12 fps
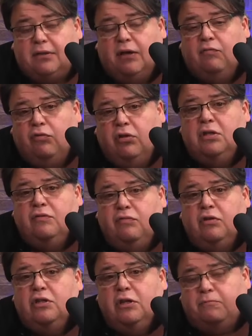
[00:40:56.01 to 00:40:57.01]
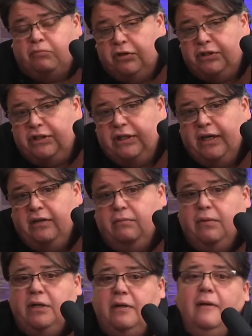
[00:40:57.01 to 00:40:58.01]
really, really appreciate
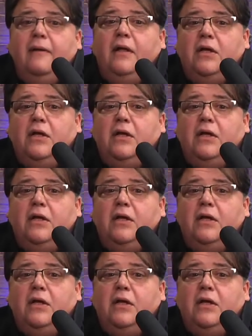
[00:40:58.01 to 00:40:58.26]
me.